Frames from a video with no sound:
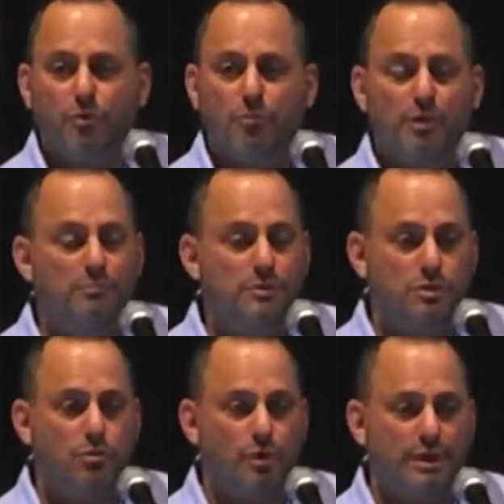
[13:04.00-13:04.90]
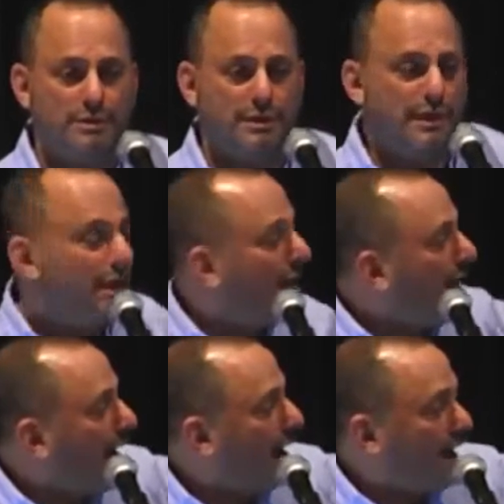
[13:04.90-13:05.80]
problem so easy?
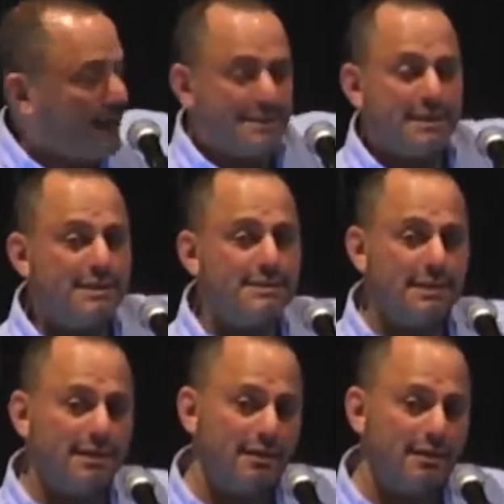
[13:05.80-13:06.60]
It's easy,